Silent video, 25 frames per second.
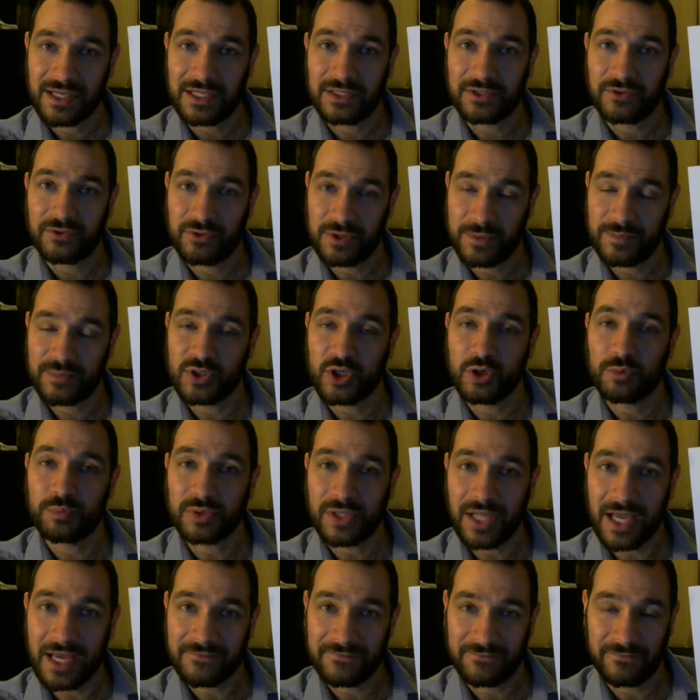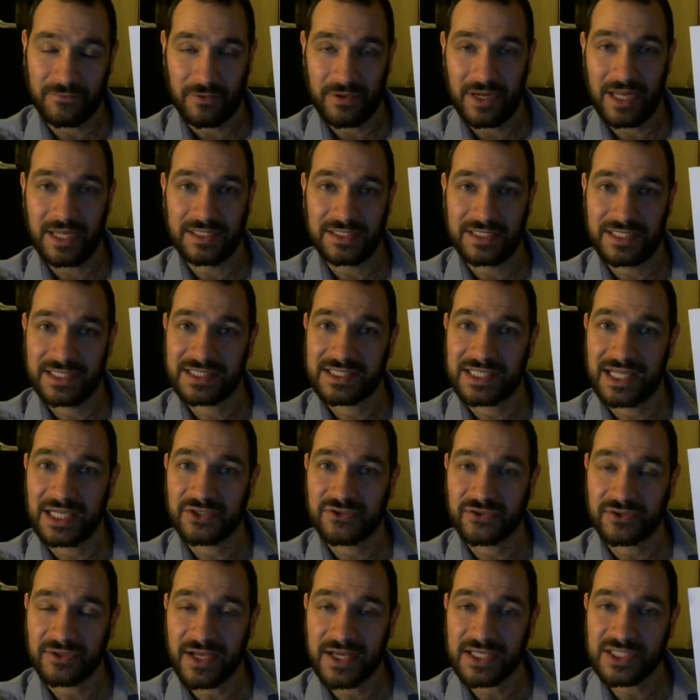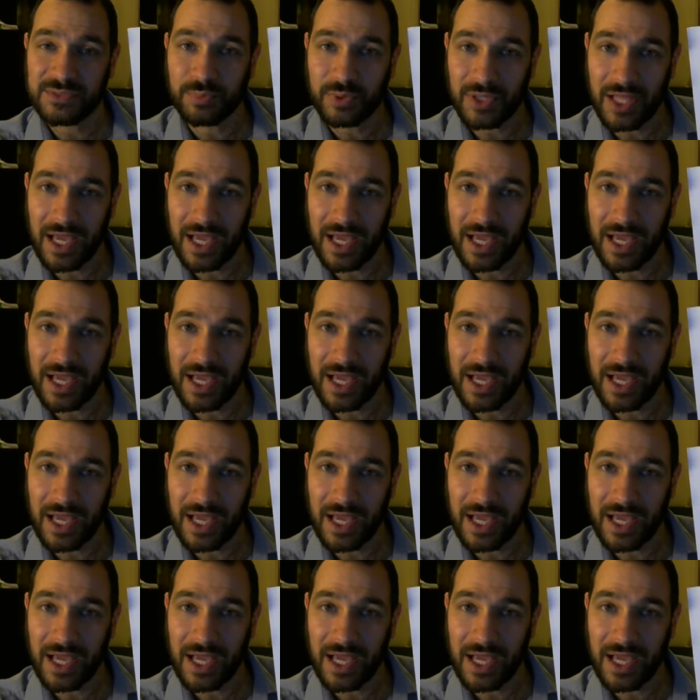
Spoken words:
and crypto platform and decentralized